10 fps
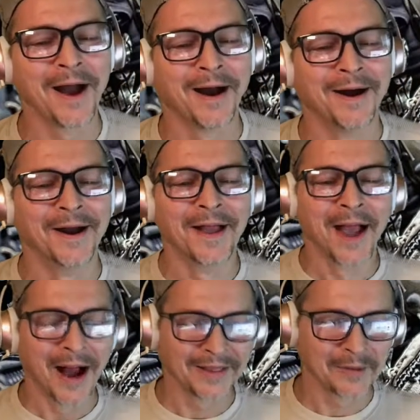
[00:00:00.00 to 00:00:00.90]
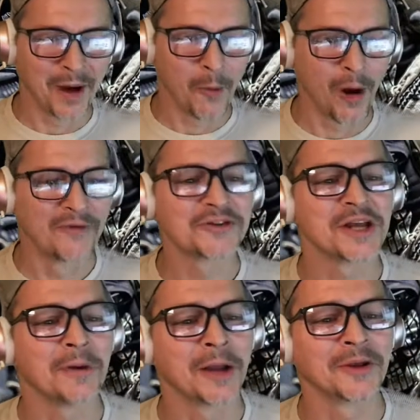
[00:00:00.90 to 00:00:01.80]
I think my wife
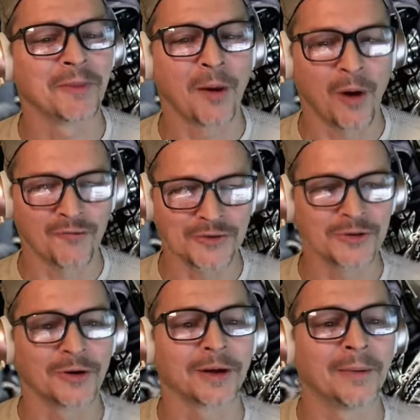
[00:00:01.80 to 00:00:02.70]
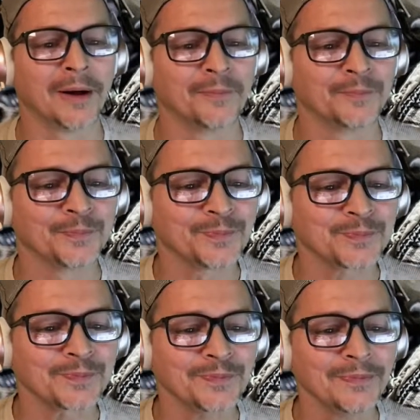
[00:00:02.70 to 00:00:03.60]
said, I think my wife was talking about
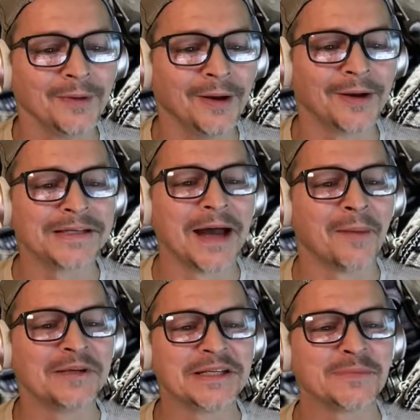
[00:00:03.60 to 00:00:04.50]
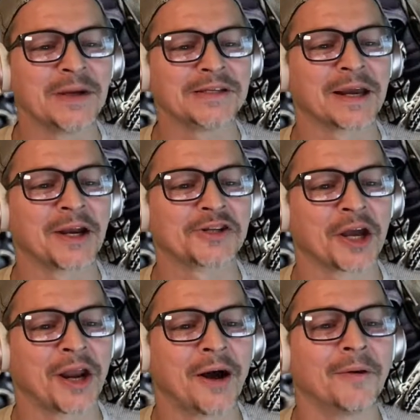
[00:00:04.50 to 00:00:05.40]
Zombies in Space. I got to check
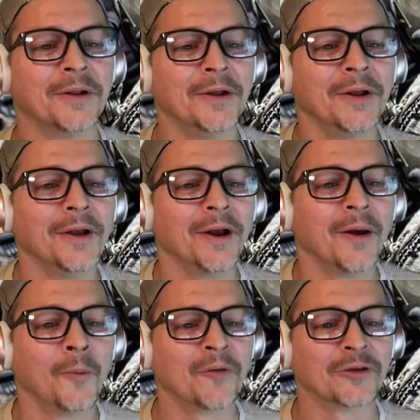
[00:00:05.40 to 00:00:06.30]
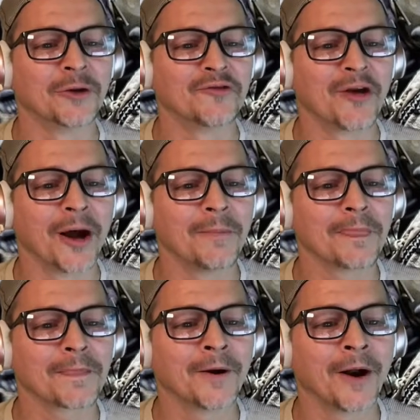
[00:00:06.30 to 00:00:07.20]
it out. We'll have to look for that.
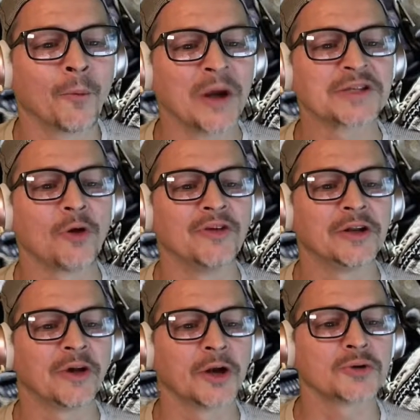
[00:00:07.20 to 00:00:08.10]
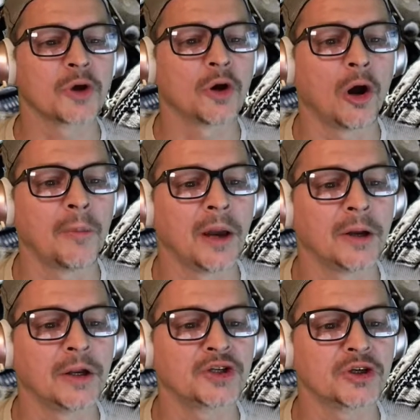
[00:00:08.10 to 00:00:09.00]
All right. West Covina Dodgers going on,
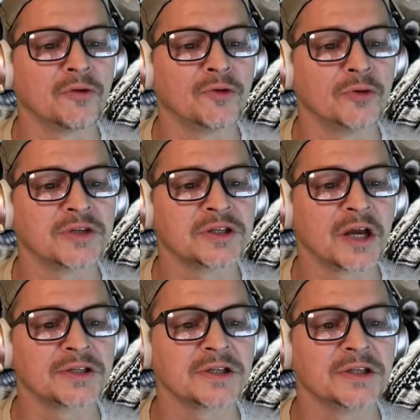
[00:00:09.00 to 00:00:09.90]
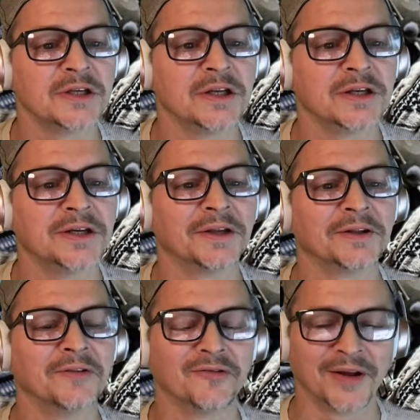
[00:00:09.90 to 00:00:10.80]
man. He should have used Texas needed
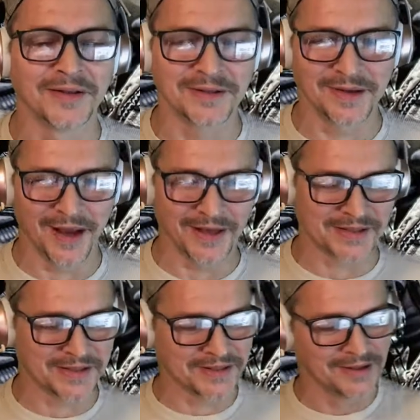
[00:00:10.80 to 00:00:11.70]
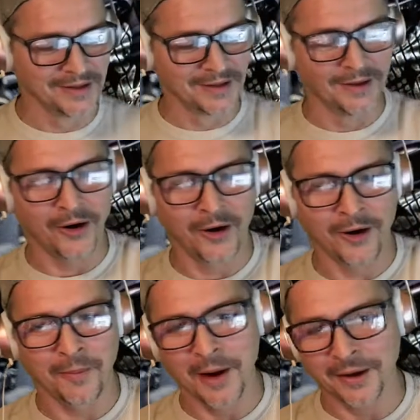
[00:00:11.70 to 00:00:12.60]
killing defense. Yes.
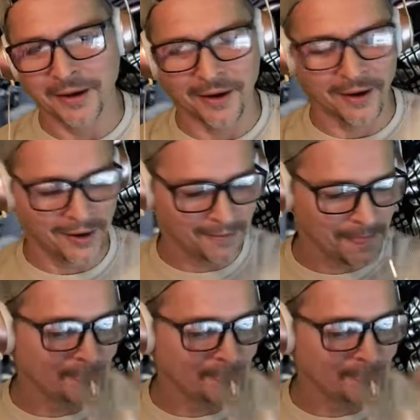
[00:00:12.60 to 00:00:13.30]
Oh, my God.